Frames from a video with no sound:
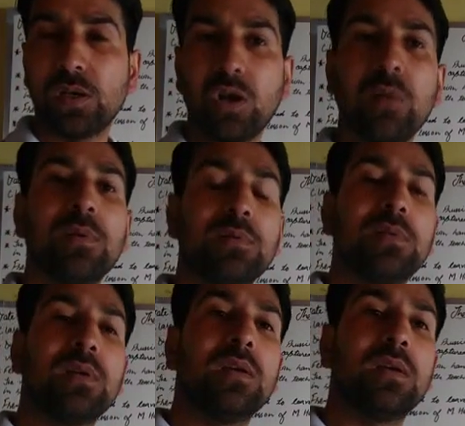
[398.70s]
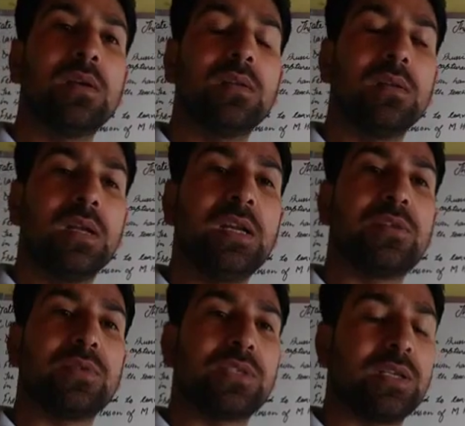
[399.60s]
common
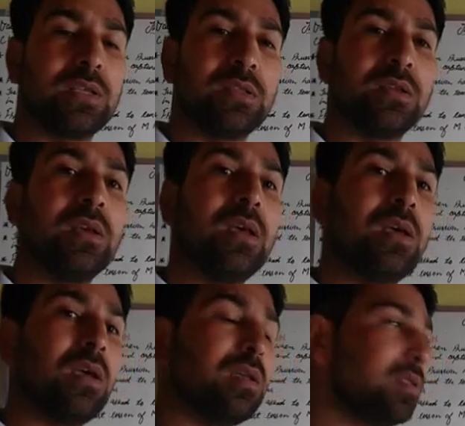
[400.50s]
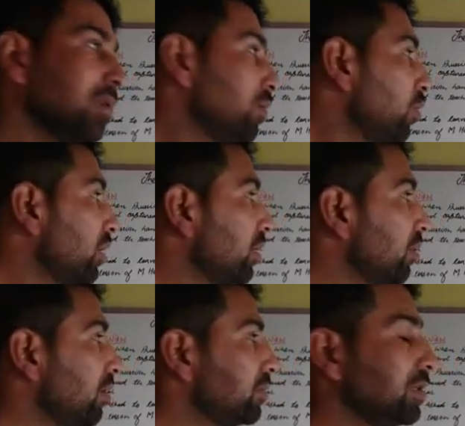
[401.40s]
interest in the
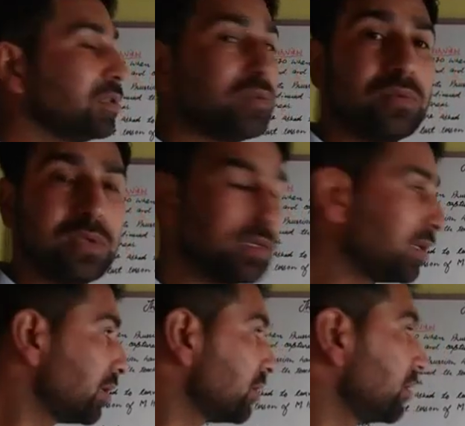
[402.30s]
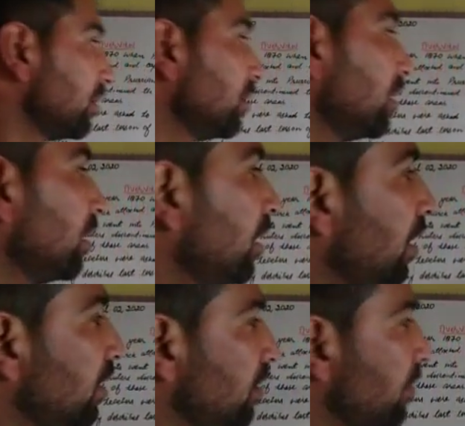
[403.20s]
working of these 2 districts.
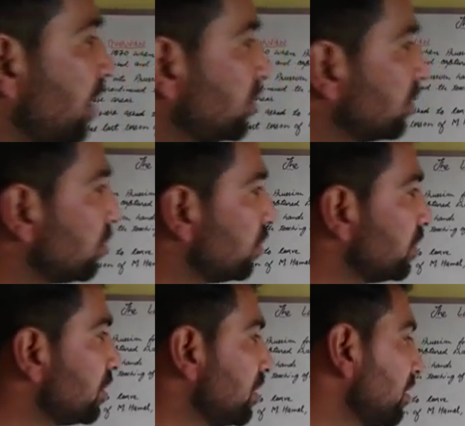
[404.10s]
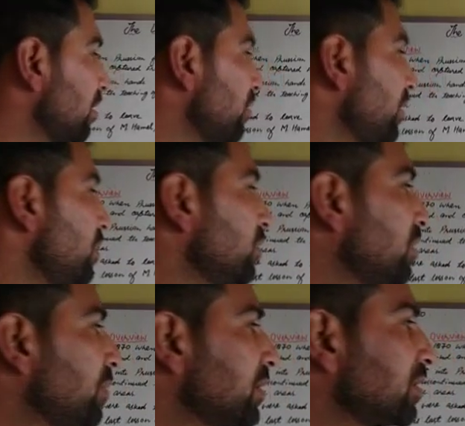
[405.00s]
The marching soldiers under the windows
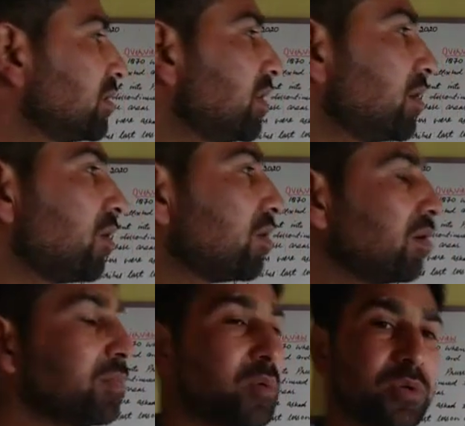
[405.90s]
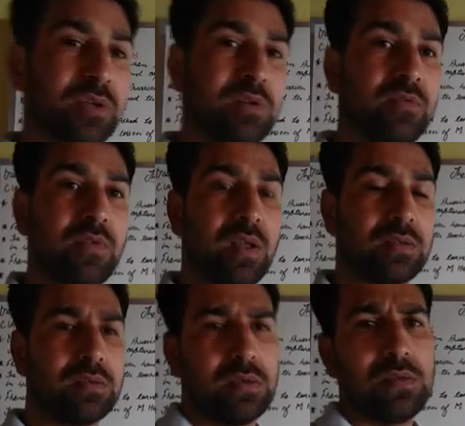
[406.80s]
represent the dawn of Prussian in
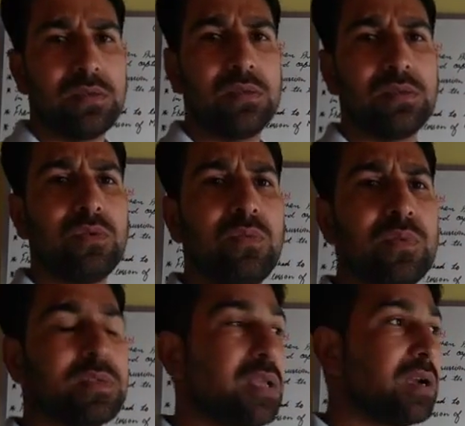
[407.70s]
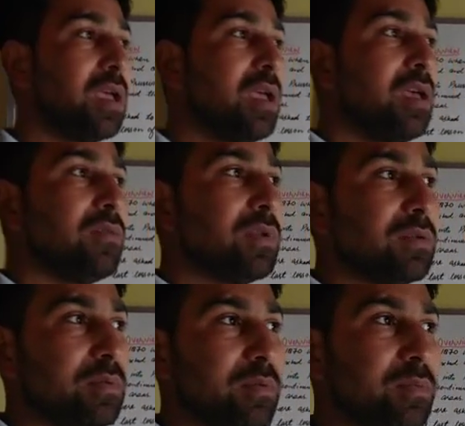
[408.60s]
France. It's obvious that
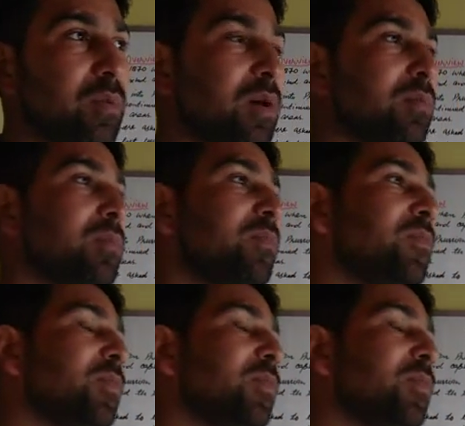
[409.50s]
when